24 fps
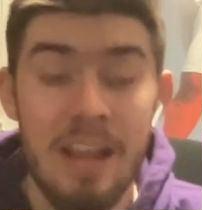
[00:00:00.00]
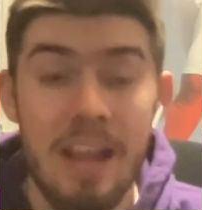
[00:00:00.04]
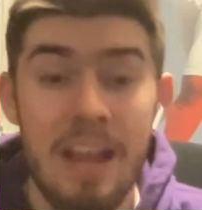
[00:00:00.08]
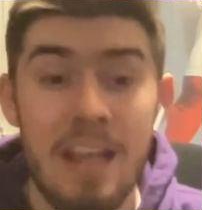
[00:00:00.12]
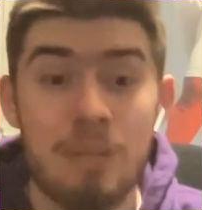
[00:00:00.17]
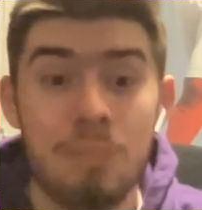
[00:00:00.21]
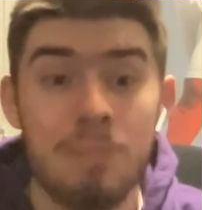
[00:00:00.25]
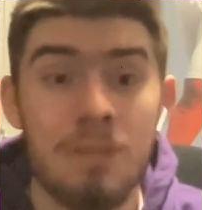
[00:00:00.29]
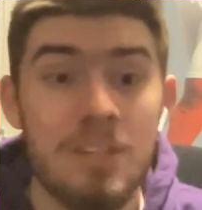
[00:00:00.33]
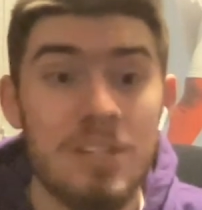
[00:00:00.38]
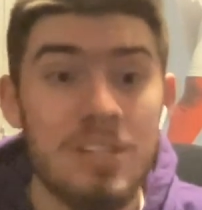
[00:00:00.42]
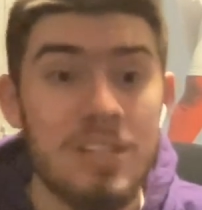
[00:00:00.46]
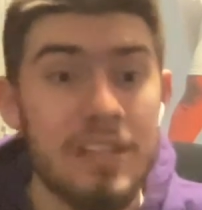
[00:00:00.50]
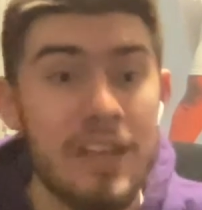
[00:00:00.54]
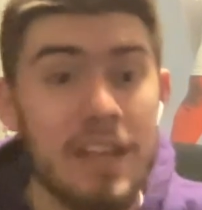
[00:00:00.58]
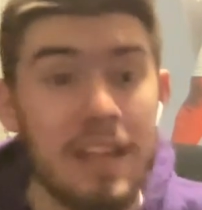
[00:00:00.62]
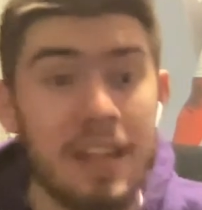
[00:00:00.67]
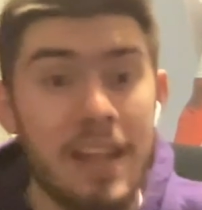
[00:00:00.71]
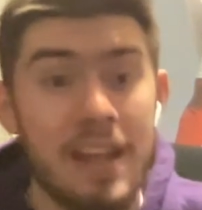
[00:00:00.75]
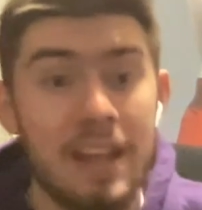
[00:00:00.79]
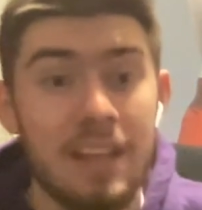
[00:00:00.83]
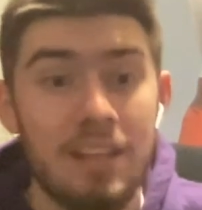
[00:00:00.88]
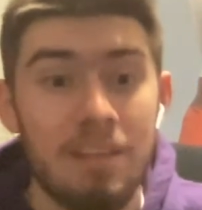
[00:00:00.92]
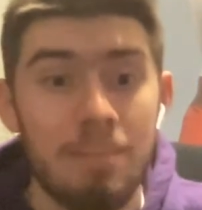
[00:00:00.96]
As much as I
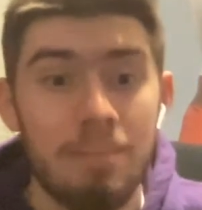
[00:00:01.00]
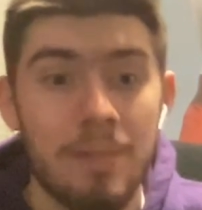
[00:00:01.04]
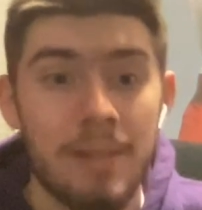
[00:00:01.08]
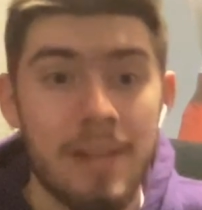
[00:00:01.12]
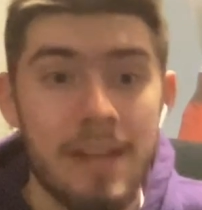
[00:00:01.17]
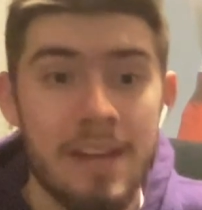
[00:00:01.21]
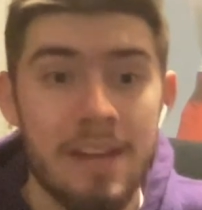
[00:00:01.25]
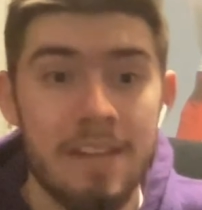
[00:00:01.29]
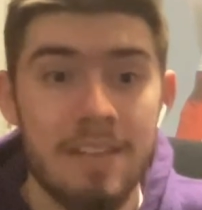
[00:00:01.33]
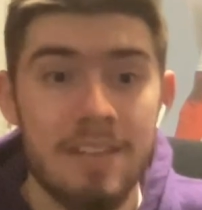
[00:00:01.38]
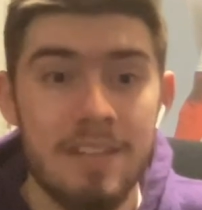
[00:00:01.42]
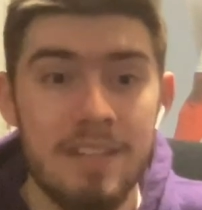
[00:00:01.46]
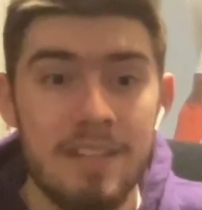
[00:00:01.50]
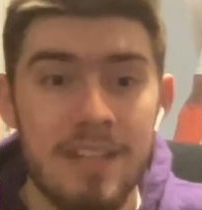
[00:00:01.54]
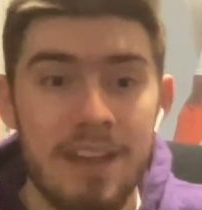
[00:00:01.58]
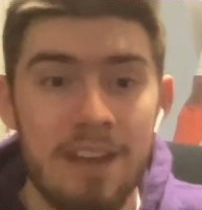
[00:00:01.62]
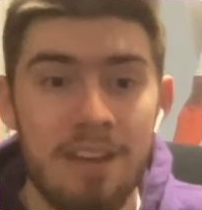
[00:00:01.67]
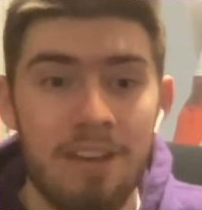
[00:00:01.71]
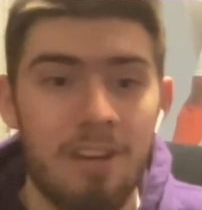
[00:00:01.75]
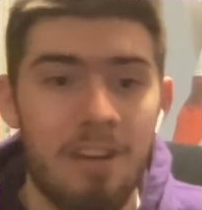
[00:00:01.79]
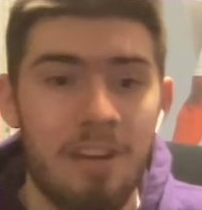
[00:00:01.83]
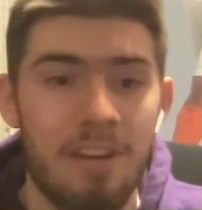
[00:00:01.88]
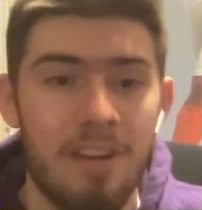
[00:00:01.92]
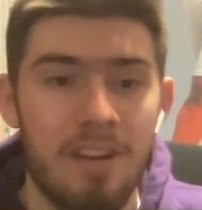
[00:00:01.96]
like the players
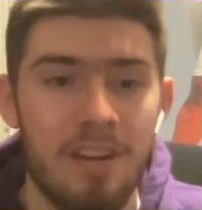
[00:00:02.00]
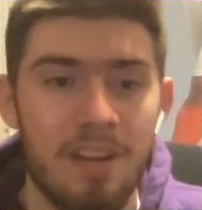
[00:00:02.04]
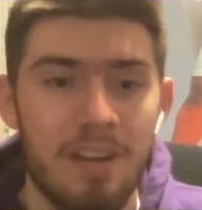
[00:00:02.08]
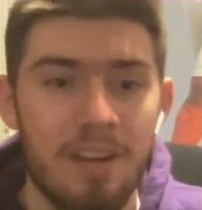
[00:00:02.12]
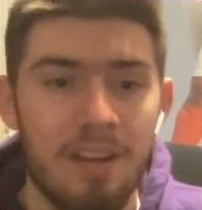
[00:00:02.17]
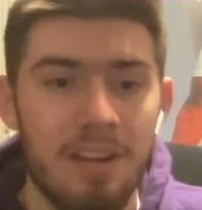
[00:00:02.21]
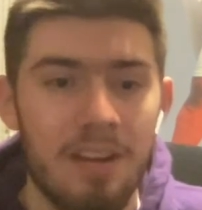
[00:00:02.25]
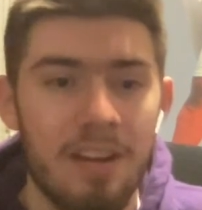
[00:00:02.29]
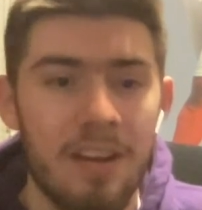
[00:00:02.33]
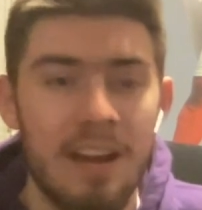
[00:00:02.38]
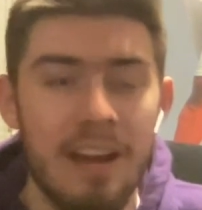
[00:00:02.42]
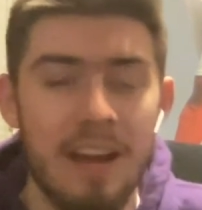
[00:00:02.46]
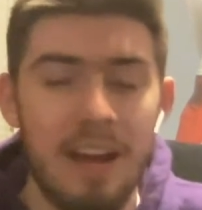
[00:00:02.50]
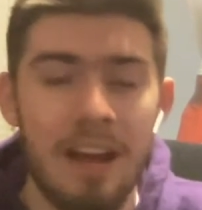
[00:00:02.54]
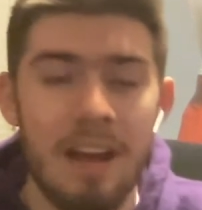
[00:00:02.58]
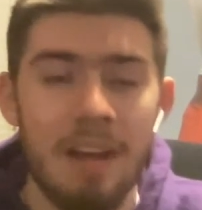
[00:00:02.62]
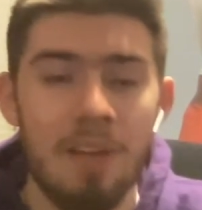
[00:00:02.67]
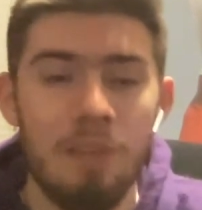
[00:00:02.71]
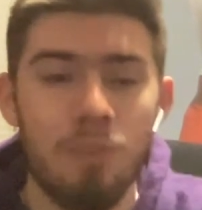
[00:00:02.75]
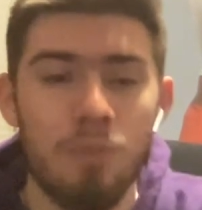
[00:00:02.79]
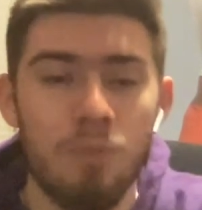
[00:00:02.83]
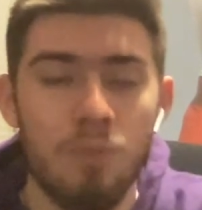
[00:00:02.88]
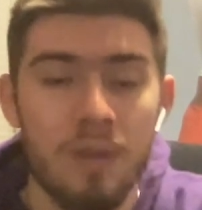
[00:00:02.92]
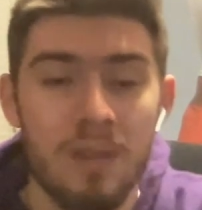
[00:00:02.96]
that are
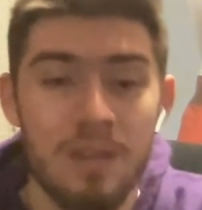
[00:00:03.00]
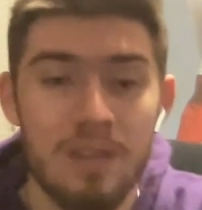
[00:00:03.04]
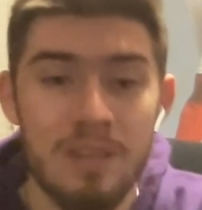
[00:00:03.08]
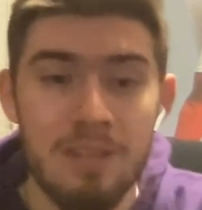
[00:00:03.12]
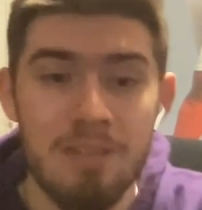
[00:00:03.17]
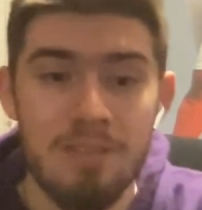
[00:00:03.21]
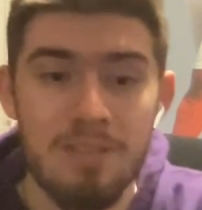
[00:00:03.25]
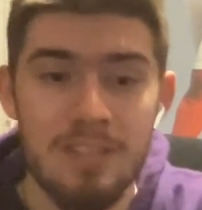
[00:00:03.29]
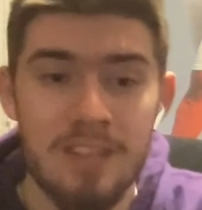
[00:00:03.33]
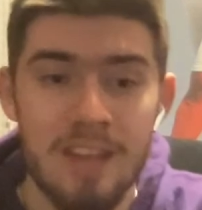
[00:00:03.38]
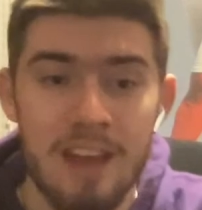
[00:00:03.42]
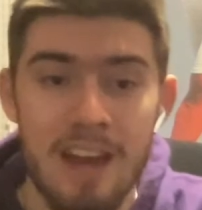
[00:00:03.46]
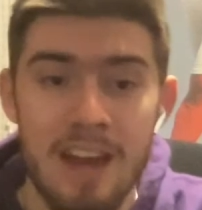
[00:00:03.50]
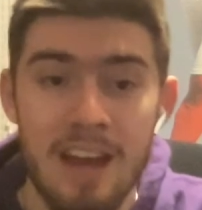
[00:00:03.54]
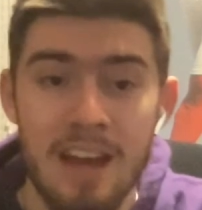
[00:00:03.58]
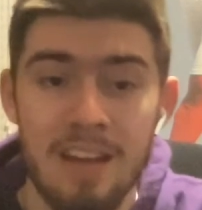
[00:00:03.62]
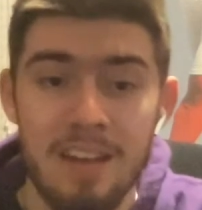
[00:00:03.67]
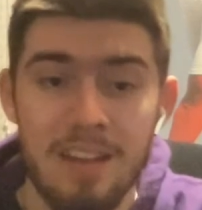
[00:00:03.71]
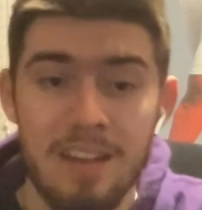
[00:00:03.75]
with Utah,